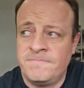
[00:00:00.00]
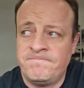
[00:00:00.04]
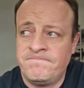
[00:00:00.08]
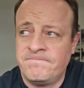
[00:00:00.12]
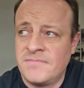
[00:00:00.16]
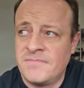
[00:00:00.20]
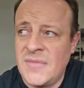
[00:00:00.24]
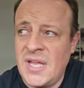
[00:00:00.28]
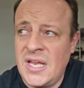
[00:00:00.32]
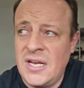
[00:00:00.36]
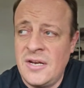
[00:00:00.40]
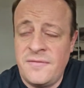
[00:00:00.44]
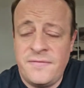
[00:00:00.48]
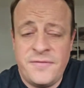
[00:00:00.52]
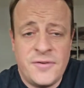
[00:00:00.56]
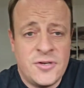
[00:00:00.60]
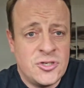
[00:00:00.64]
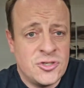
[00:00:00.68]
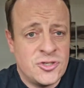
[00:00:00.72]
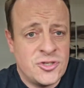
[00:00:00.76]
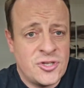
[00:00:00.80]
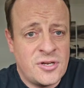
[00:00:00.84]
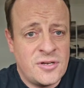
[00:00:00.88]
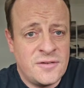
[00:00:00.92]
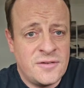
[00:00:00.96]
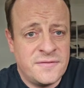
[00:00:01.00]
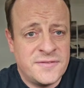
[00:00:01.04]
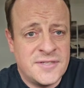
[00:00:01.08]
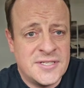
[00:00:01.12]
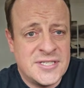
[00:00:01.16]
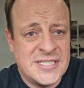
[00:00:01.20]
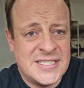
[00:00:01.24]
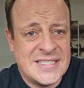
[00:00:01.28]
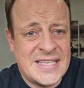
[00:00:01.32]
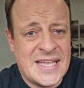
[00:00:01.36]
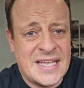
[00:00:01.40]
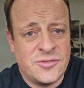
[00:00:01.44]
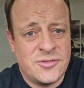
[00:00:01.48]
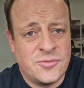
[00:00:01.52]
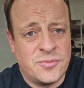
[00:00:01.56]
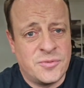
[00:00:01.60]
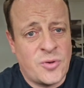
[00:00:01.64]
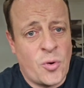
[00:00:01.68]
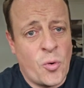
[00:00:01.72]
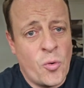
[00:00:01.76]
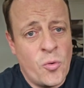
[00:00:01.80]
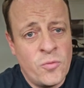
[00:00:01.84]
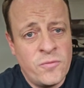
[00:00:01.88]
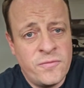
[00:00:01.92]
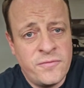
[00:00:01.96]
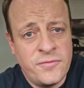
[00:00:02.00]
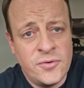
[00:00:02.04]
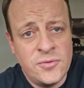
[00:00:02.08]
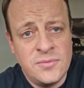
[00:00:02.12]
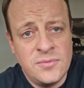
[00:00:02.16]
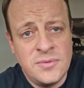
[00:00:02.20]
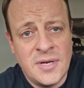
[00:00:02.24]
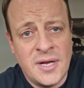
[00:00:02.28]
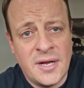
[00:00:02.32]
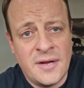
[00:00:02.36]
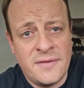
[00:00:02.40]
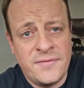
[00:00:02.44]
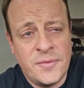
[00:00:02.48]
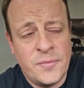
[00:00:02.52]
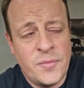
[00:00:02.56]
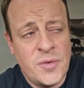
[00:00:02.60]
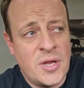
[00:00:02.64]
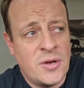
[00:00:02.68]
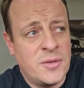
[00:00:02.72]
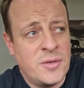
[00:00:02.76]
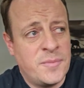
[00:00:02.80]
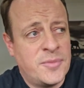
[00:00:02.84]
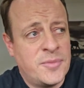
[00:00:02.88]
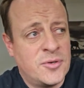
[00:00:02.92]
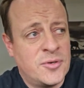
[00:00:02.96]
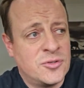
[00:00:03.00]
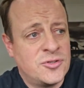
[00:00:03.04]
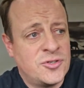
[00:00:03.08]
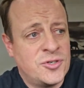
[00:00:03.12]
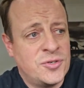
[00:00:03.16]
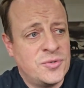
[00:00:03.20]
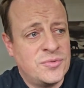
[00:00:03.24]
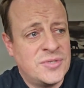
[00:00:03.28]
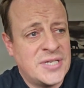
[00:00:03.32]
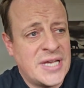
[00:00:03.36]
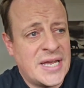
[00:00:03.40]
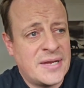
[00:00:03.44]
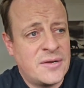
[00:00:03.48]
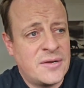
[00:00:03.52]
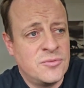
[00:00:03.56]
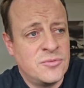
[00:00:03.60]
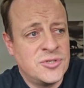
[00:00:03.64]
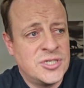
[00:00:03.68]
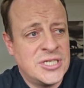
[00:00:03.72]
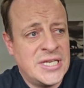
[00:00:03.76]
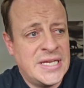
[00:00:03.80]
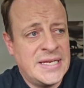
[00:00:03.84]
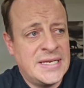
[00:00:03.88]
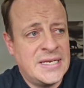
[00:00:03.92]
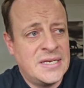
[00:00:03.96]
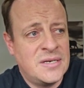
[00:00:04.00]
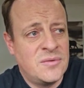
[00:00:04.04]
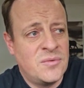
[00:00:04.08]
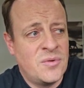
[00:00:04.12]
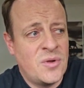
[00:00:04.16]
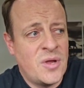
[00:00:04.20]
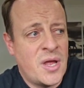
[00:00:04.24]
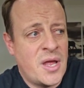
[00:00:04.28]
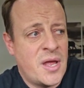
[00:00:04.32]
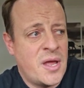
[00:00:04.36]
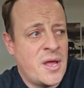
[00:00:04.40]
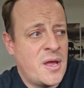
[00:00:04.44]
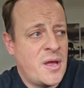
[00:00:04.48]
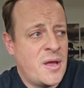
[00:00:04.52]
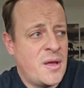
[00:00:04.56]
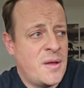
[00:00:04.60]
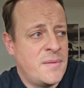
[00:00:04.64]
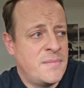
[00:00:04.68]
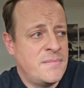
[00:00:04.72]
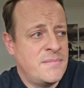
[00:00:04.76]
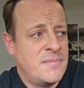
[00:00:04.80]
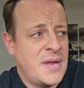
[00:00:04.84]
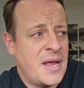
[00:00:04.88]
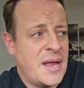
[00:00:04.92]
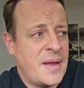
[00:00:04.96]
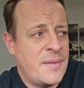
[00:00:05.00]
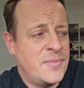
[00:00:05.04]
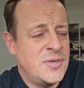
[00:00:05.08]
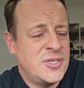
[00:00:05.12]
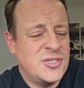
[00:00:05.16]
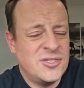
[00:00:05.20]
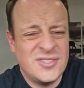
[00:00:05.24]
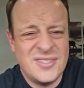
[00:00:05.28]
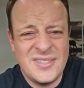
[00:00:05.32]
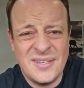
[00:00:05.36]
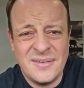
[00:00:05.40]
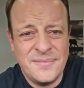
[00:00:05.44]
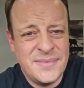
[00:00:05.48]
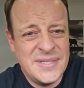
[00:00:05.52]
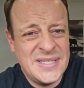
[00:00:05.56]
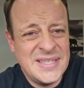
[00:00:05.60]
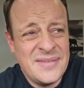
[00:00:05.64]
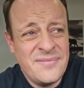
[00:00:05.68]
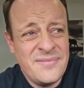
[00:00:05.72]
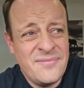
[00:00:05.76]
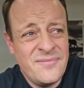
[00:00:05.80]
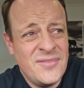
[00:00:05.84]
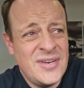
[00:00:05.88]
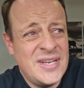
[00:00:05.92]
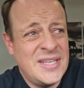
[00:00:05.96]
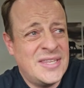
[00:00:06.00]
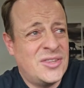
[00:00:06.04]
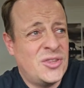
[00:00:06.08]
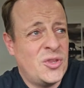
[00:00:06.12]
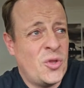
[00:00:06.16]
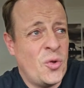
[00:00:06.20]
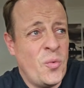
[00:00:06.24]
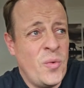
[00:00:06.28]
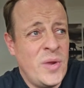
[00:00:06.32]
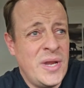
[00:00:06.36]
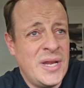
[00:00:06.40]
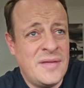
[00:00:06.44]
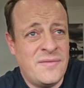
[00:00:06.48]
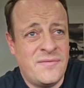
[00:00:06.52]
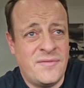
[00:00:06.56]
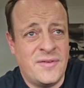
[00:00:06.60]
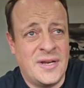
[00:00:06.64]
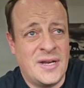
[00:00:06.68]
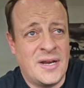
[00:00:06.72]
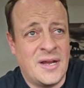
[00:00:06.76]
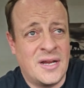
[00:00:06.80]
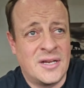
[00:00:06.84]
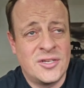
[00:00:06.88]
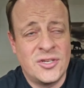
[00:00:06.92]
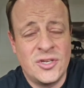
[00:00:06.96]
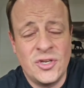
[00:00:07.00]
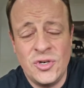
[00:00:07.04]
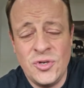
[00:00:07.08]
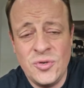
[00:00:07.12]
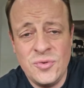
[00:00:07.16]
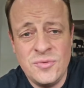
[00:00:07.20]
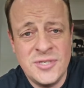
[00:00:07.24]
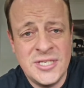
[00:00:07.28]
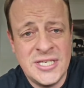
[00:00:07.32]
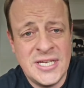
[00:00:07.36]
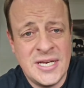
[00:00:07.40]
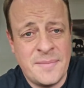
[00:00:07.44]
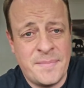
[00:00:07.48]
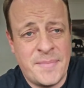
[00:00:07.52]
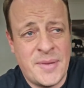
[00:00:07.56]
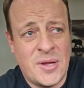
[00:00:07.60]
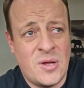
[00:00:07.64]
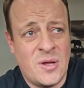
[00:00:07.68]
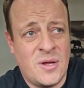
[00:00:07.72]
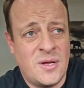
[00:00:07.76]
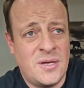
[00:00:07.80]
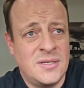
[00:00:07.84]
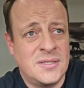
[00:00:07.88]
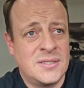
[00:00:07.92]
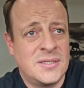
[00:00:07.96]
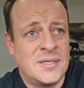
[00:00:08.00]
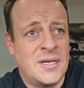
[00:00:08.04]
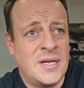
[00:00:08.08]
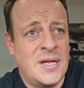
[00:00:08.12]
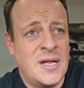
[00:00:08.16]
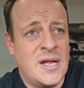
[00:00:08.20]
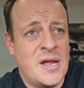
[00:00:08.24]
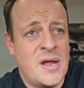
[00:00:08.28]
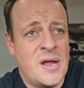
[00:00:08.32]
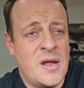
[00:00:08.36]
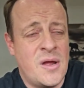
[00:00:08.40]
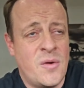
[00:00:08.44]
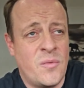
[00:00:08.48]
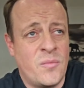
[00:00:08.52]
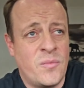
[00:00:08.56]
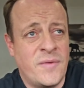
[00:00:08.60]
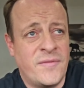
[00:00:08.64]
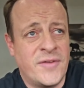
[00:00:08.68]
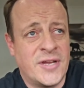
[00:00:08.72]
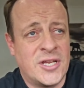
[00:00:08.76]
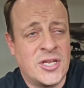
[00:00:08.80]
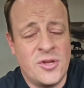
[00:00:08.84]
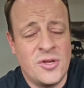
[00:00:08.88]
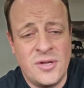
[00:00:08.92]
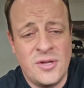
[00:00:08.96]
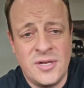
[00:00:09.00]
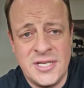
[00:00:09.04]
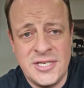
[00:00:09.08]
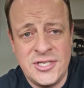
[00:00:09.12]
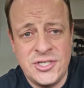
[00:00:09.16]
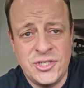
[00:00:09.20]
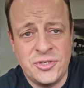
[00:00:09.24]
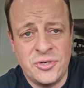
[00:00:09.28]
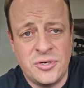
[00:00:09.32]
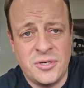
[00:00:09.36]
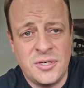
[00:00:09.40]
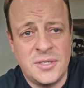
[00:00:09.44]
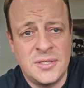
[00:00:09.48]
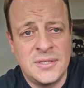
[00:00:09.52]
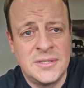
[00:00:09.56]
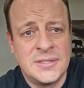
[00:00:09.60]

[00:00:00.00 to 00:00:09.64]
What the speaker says: In the first half, the stats were awful. I think we only put 2 tackles in, and we didn't really do anything. Kudus hit the bar with a curly shot.